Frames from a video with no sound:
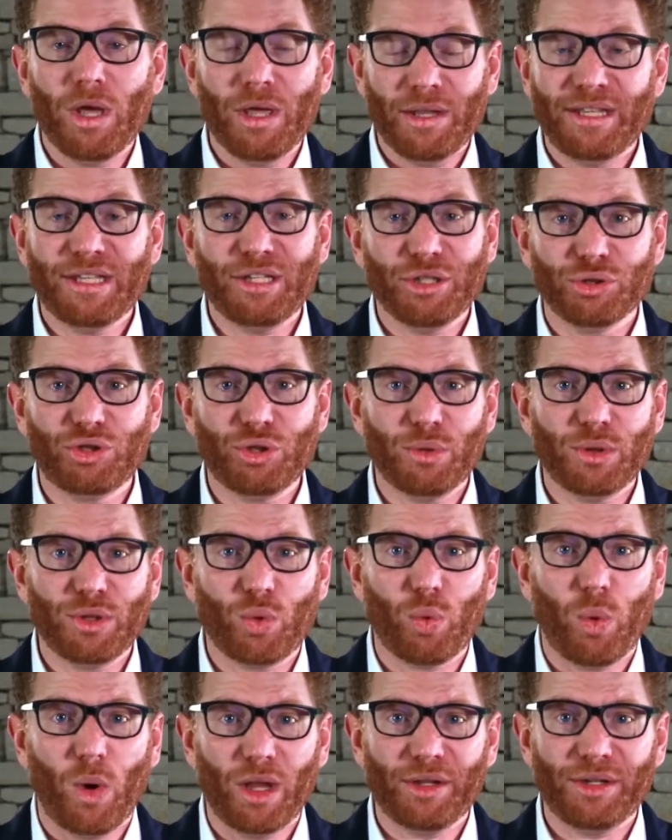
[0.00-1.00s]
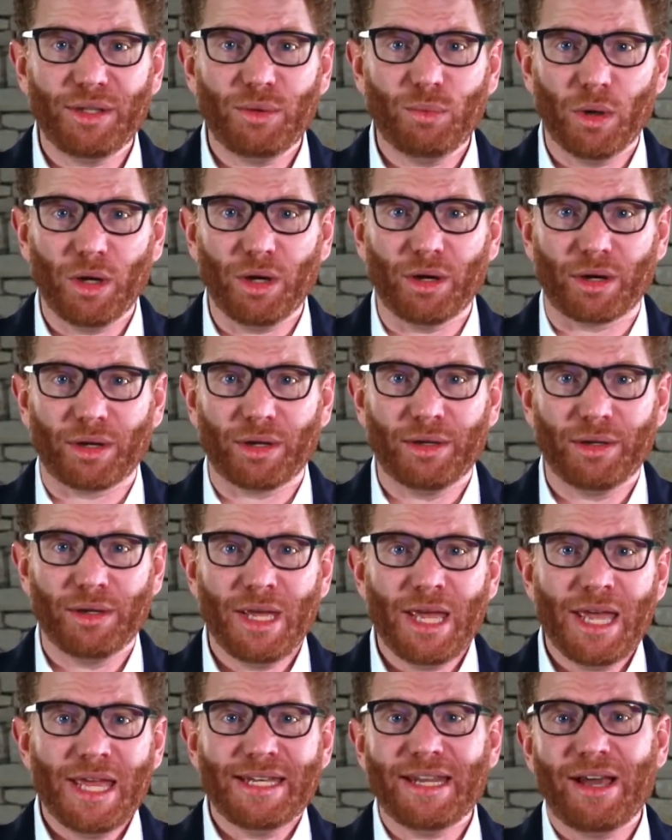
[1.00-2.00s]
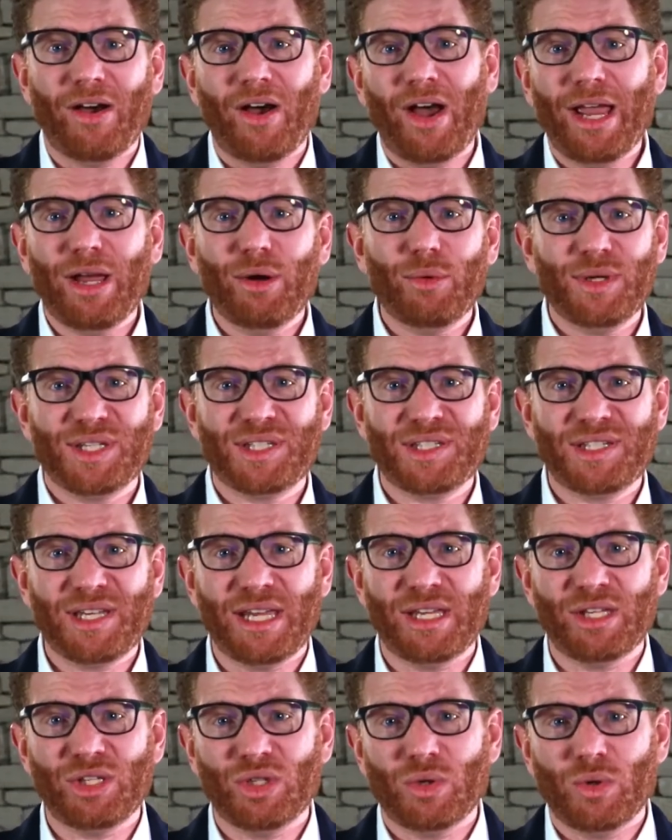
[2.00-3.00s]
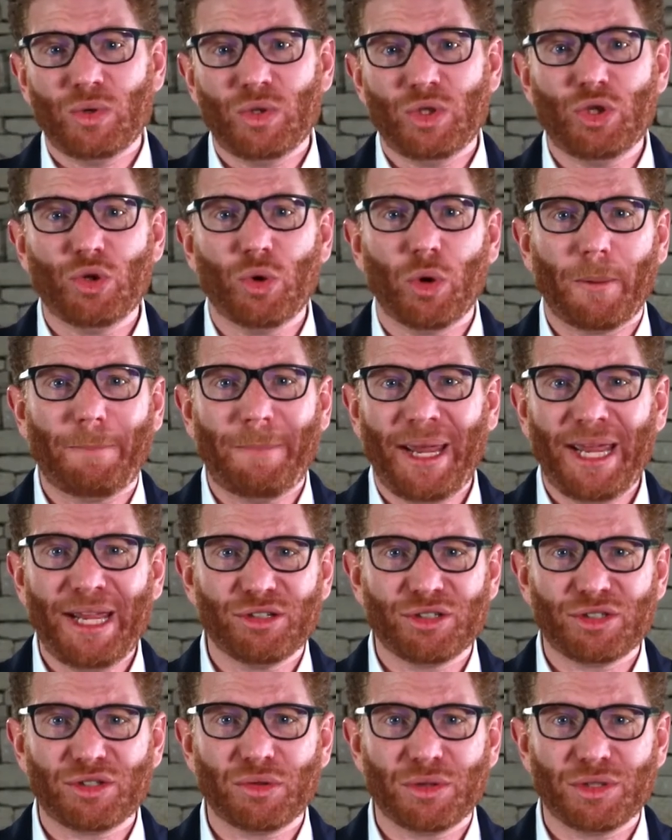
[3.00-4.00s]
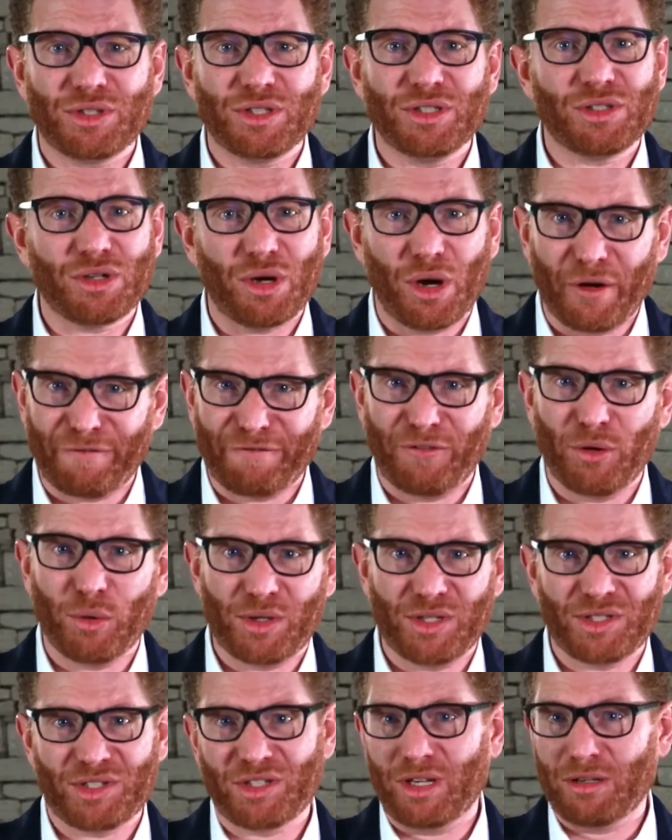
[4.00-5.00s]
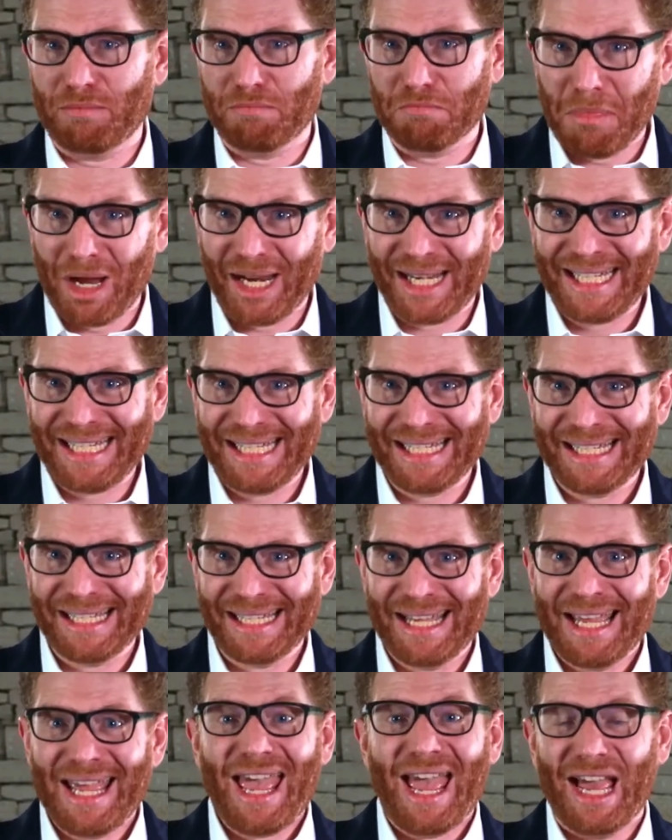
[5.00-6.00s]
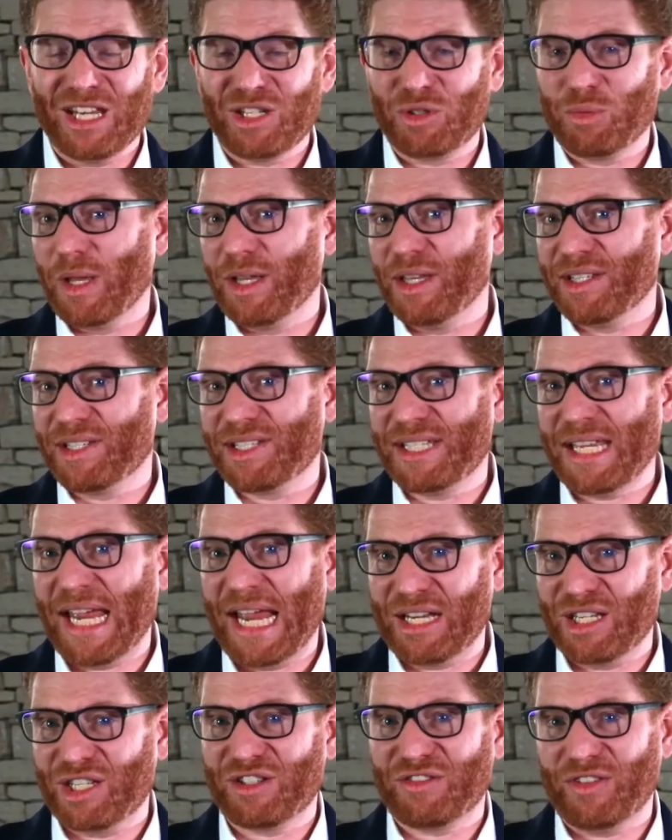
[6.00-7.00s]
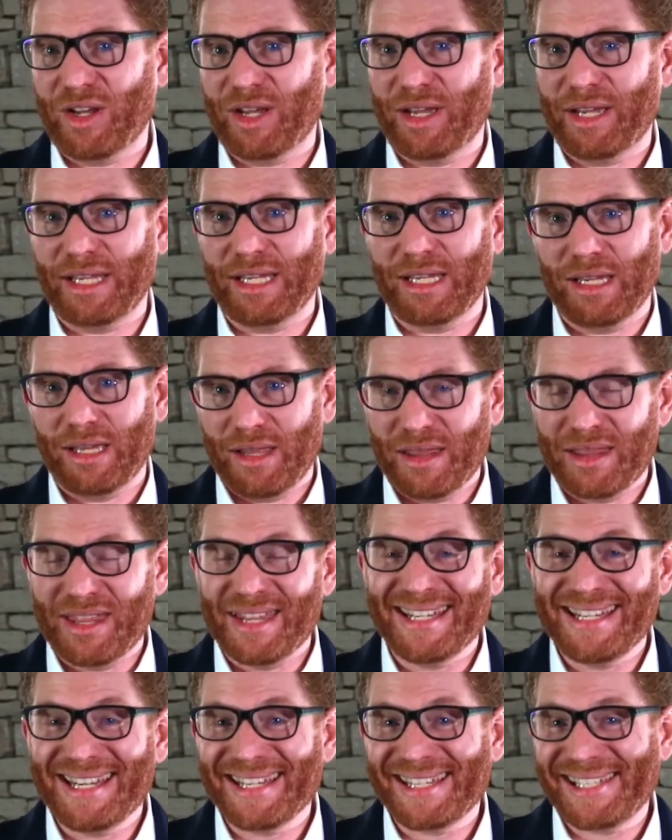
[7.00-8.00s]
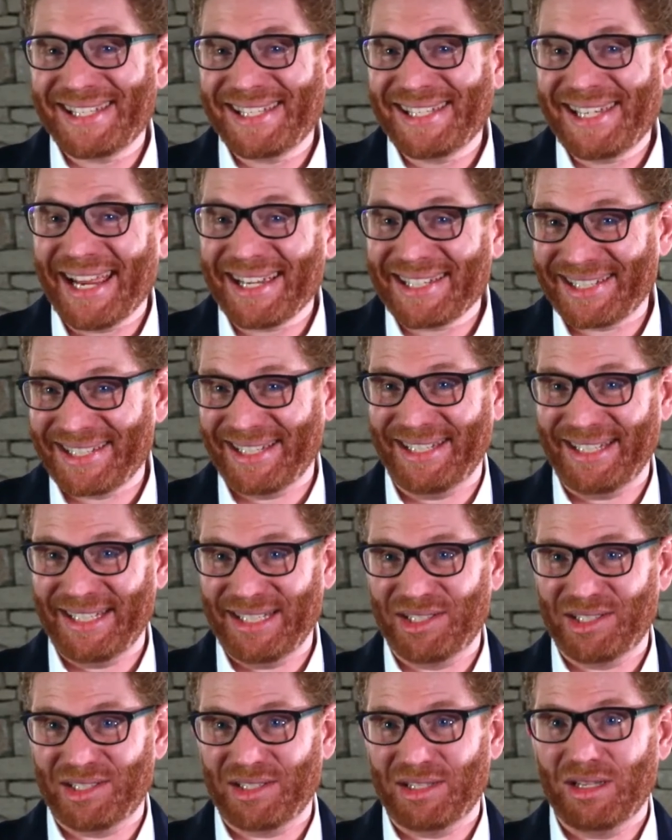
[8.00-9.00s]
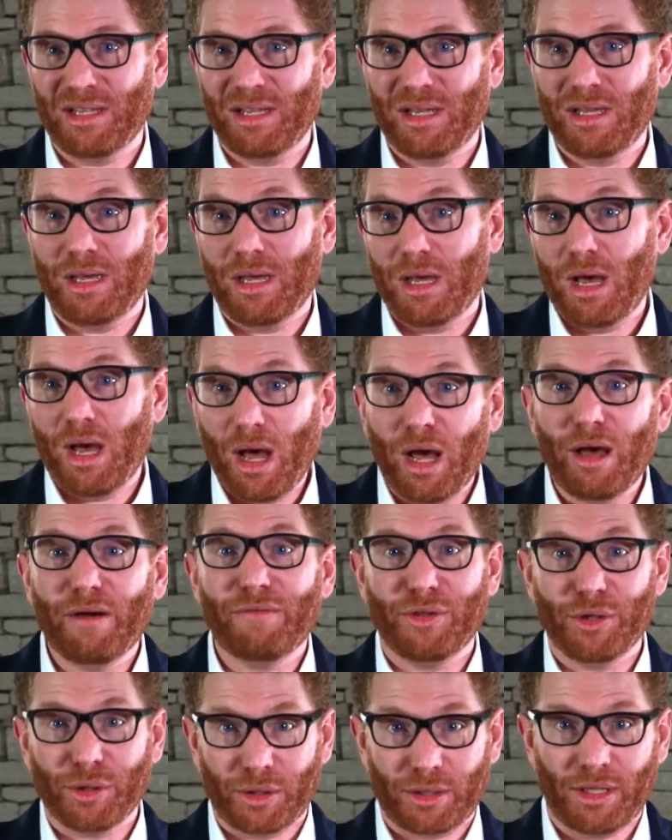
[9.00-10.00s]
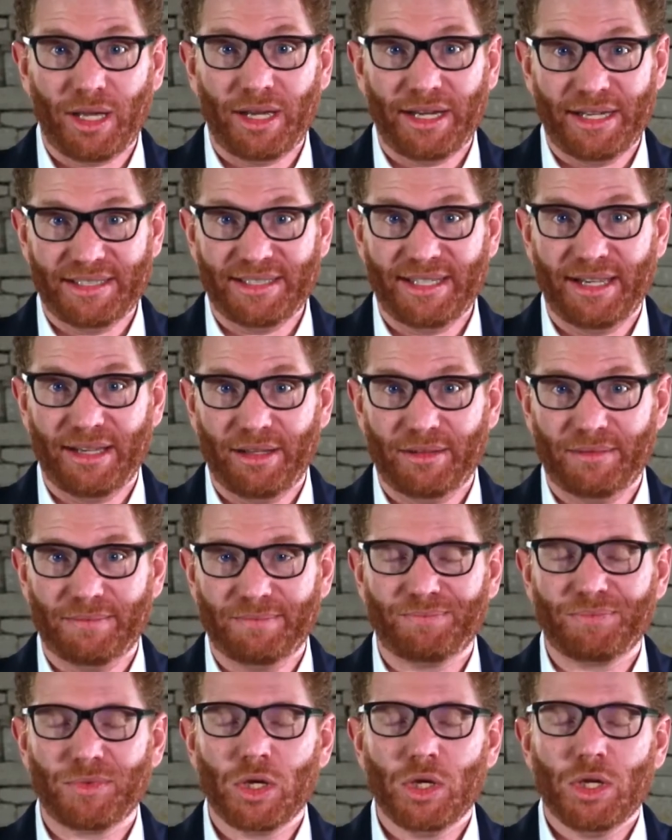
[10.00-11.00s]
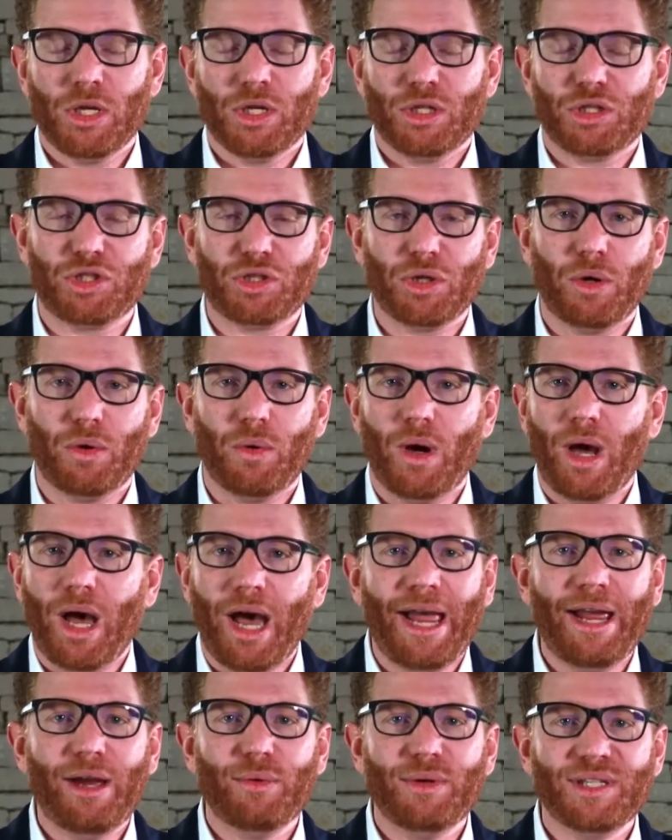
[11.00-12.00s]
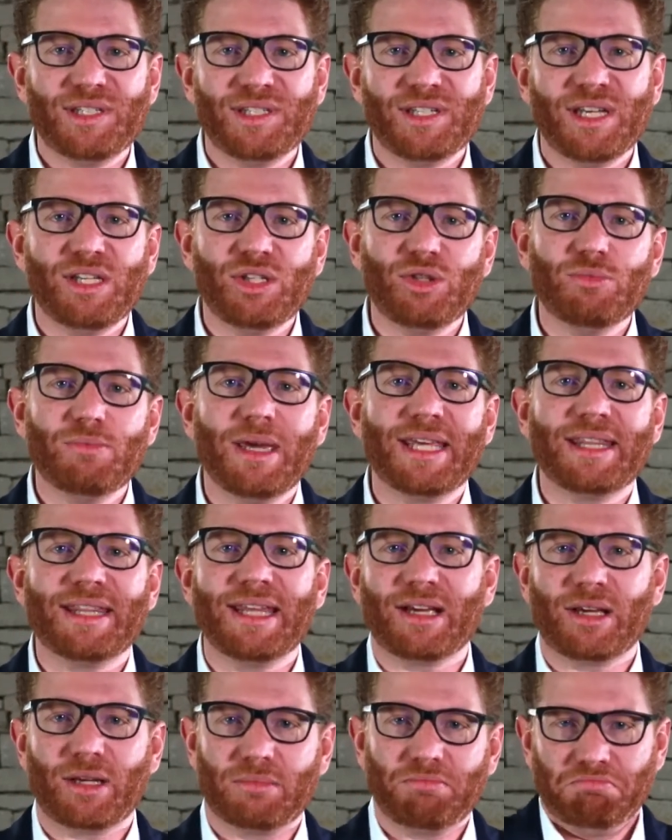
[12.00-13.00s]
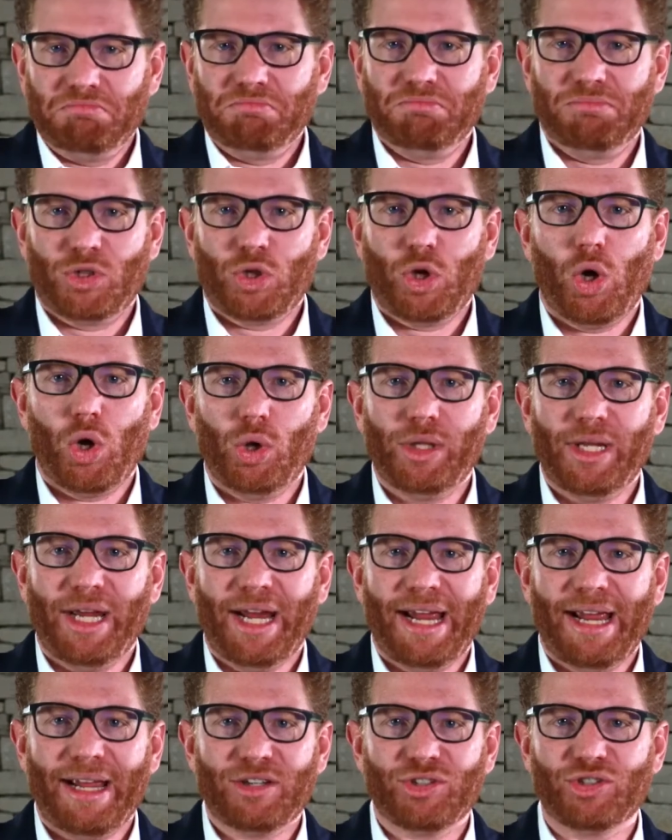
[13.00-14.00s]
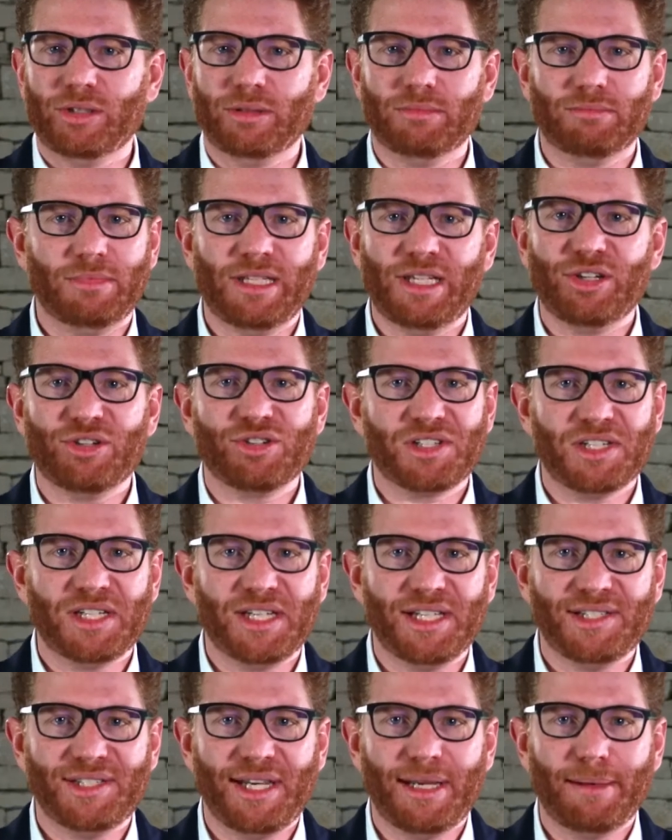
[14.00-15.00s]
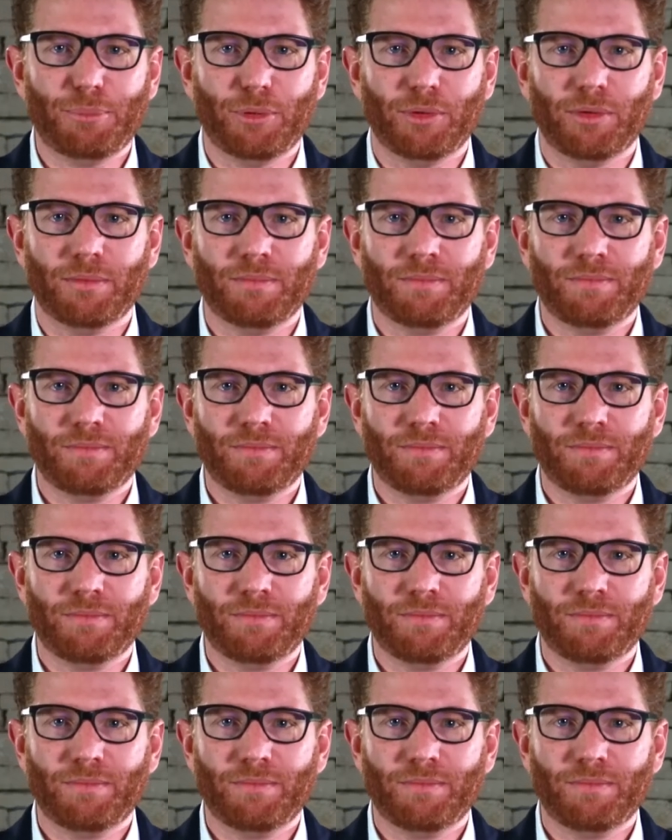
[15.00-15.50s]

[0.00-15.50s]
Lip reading: that you're doing quality work. Now, I always say your payer sources are focused on money as well as satisfying the necessities of their clientele. So I always say you make that call to action. Here's an example.